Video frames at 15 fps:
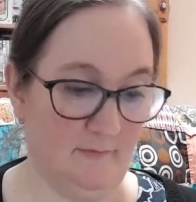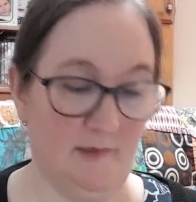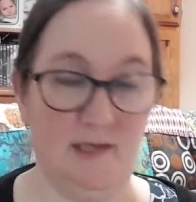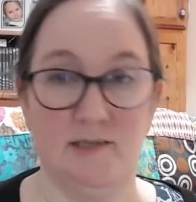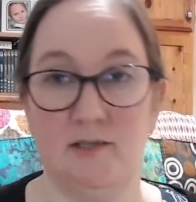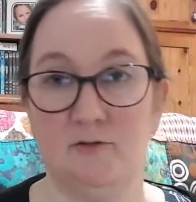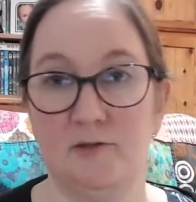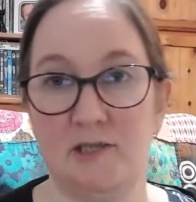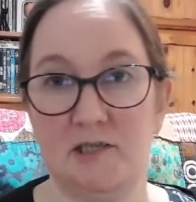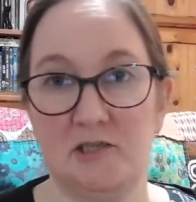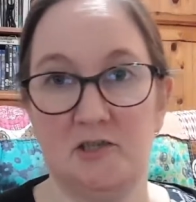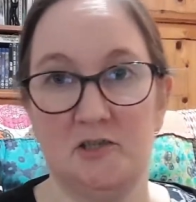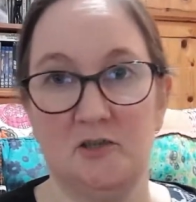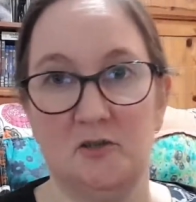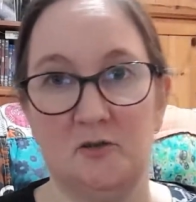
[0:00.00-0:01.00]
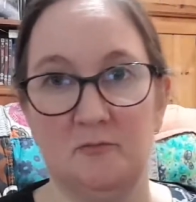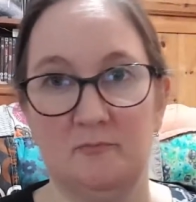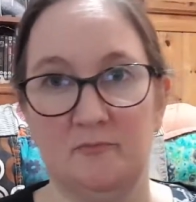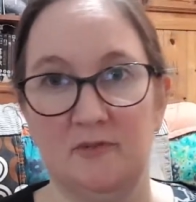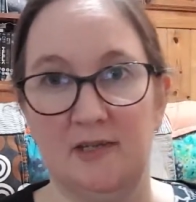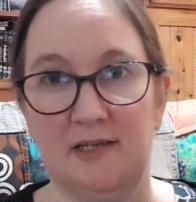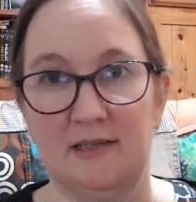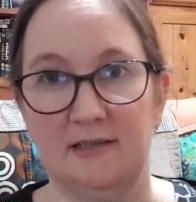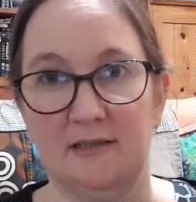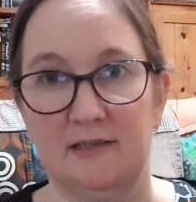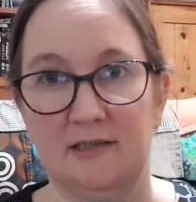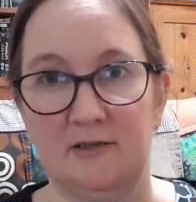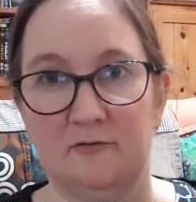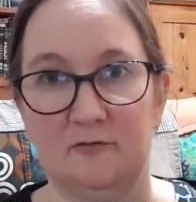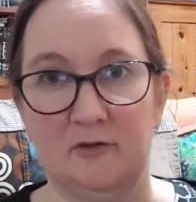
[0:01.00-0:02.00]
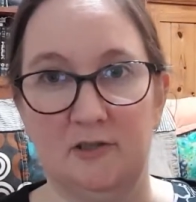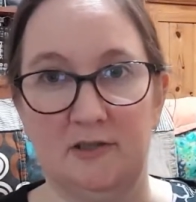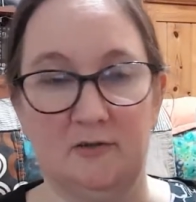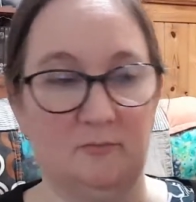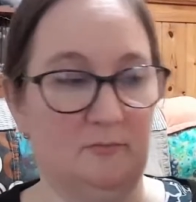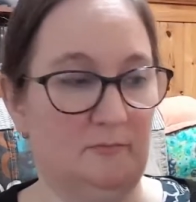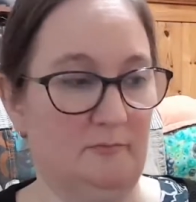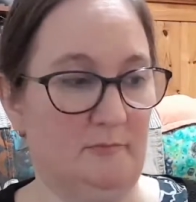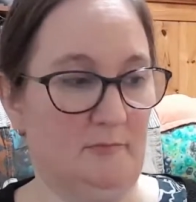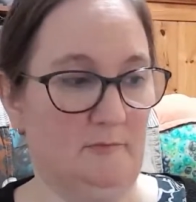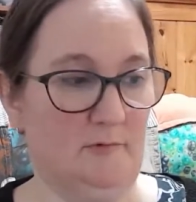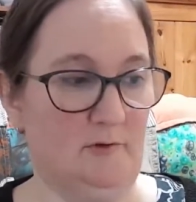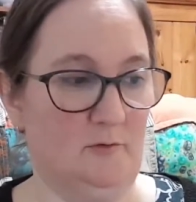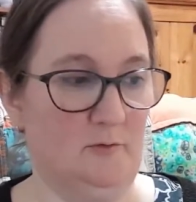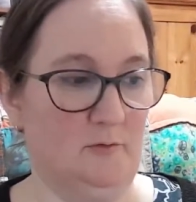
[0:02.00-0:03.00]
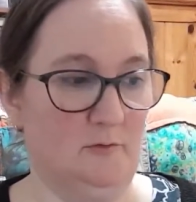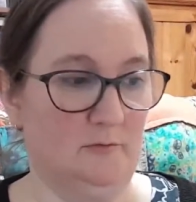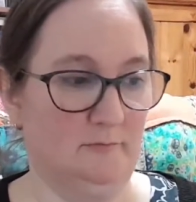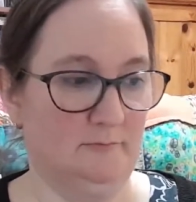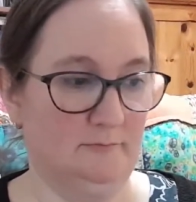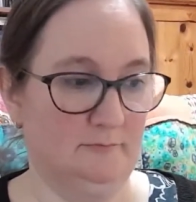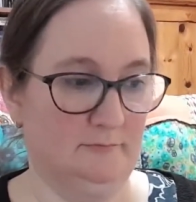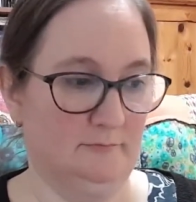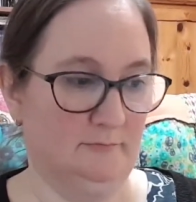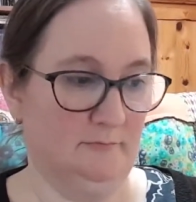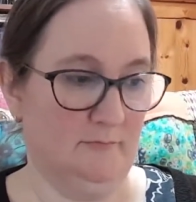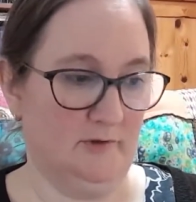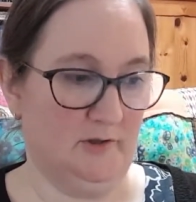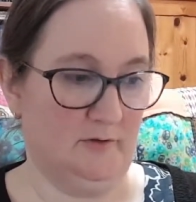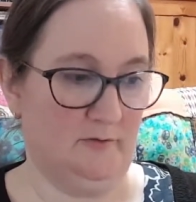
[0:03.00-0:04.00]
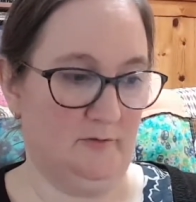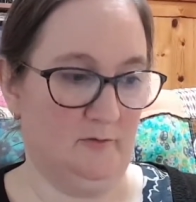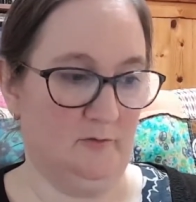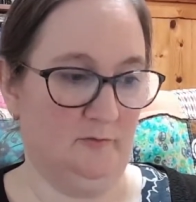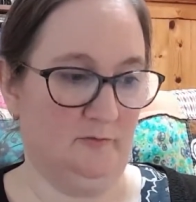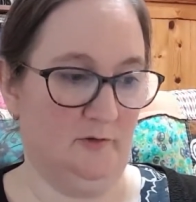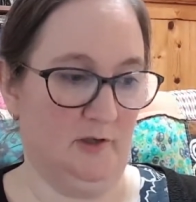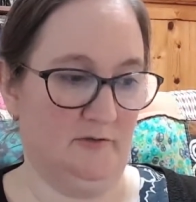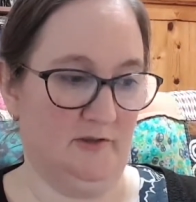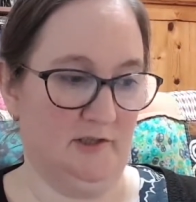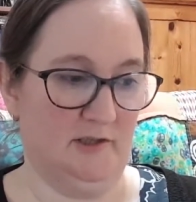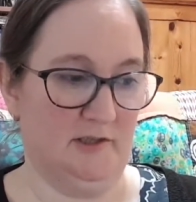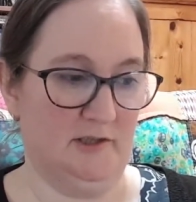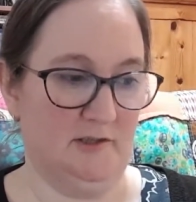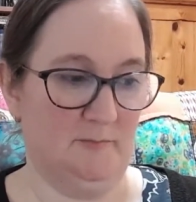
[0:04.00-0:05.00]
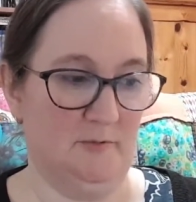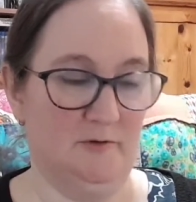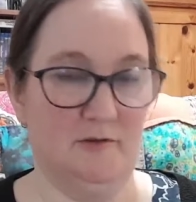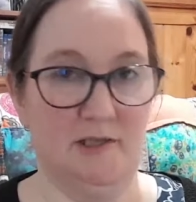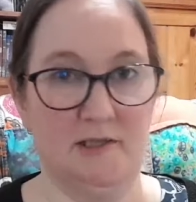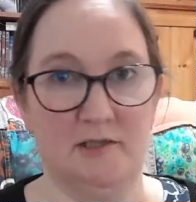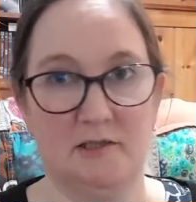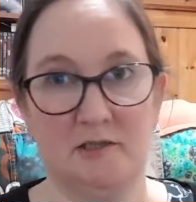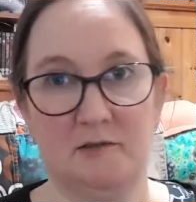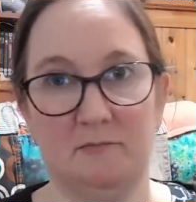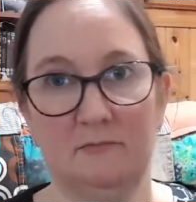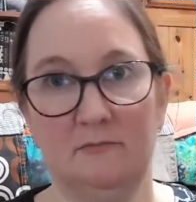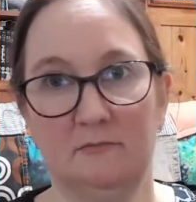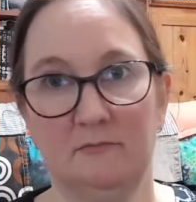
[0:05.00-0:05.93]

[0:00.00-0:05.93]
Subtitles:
There's a grid chart thing, and then you find so if you've got 5 stitches per inch,